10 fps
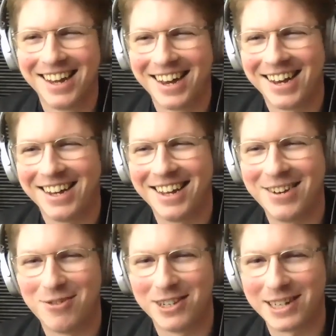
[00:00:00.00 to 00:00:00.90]

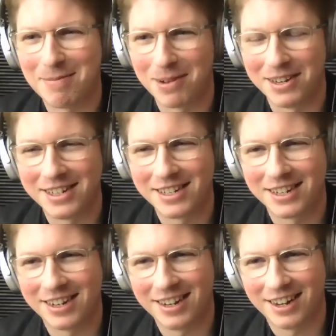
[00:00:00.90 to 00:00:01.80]
in
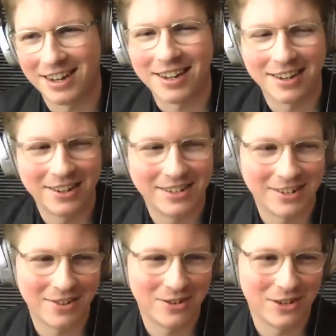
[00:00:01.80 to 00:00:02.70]
resemblance
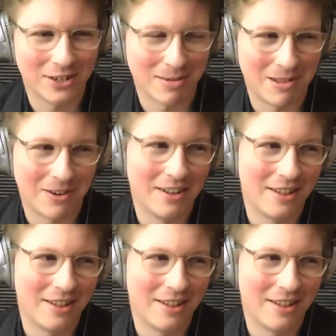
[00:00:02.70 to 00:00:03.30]
to some of the